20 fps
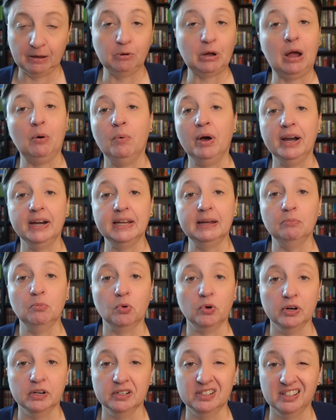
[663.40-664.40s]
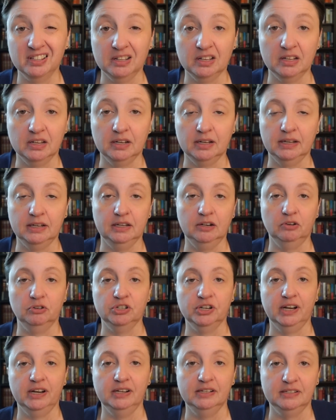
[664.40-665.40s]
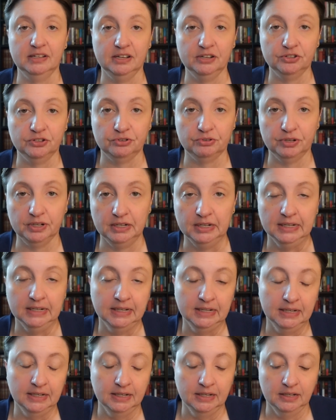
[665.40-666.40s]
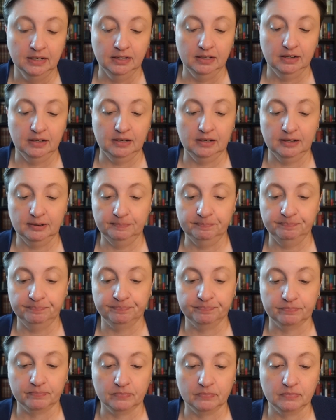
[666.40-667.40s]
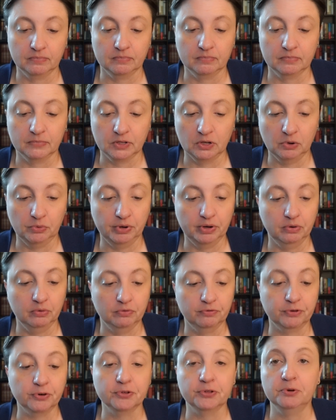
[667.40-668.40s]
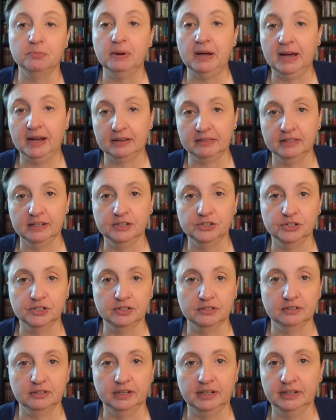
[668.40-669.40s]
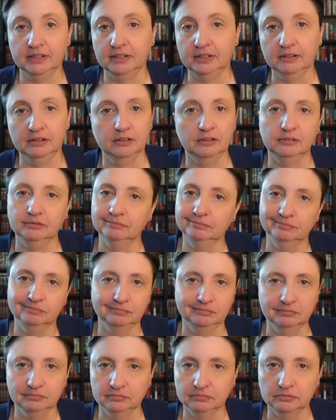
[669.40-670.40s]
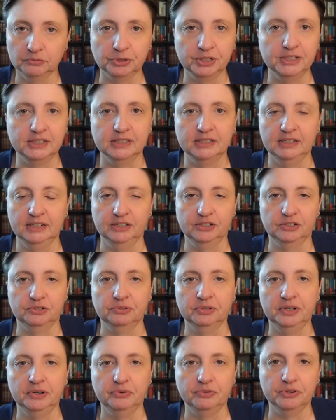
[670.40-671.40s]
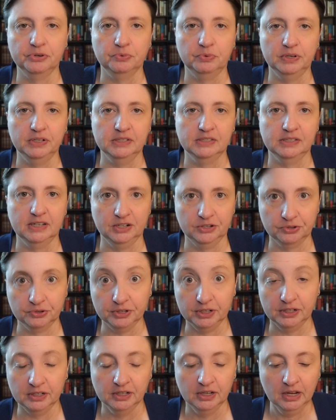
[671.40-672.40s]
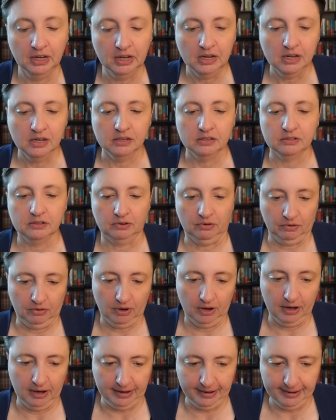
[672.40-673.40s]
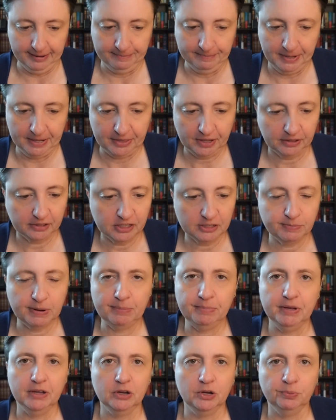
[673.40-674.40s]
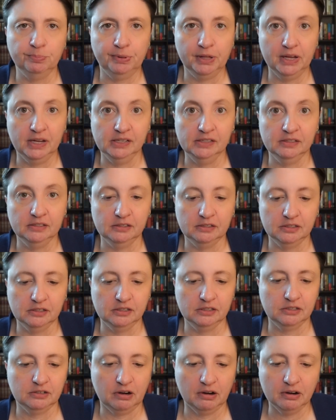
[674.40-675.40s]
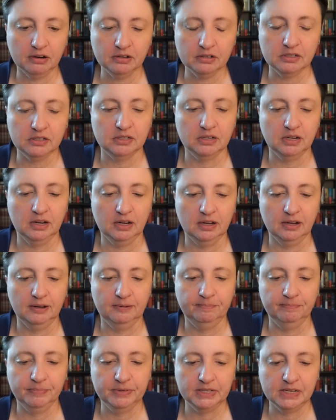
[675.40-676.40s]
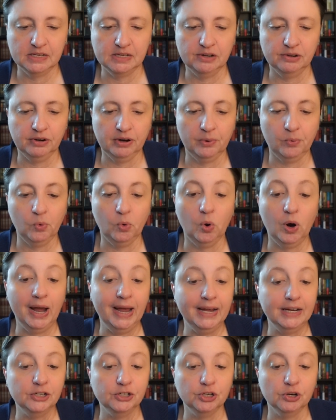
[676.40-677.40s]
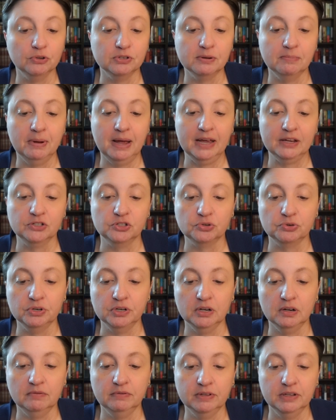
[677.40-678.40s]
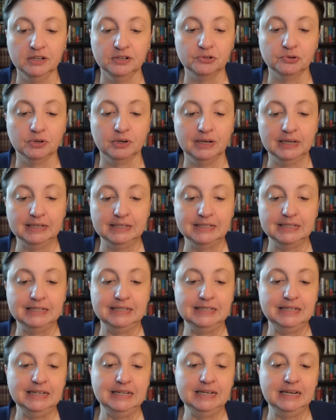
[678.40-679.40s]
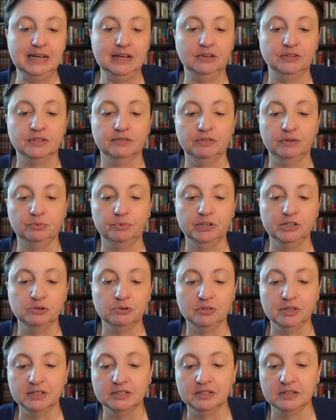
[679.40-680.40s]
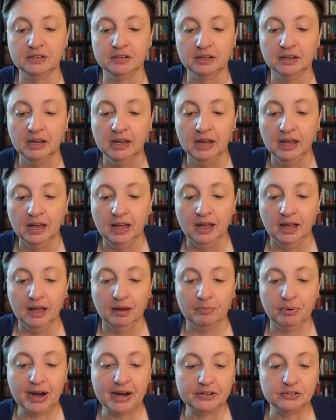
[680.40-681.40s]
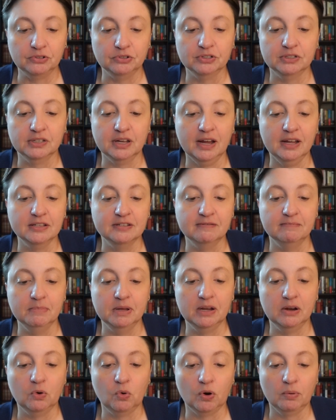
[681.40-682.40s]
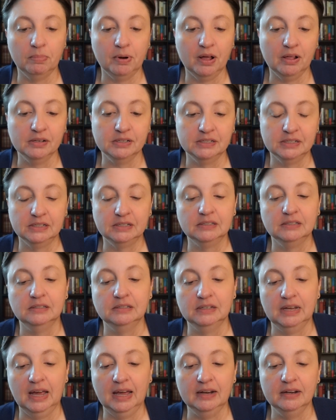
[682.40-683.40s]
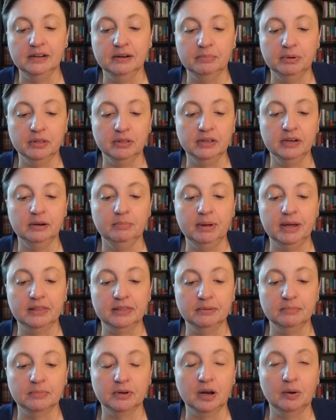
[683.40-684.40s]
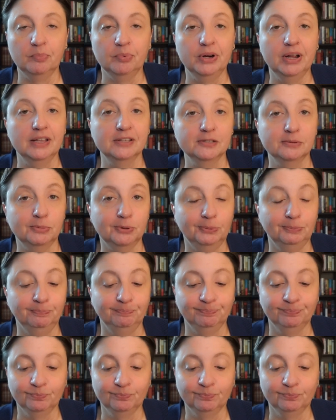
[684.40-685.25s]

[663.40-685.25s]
I want to get more into the, you know, Chinese history, um, going further back than just like, you know, recent history or the 20th century. So um, I thought this might be a good place to start. Uh, it says here, Huang shows a mastery of the intricate details of the ritualistic and practical sides of Ming court politics and an ability to make them comprehensible.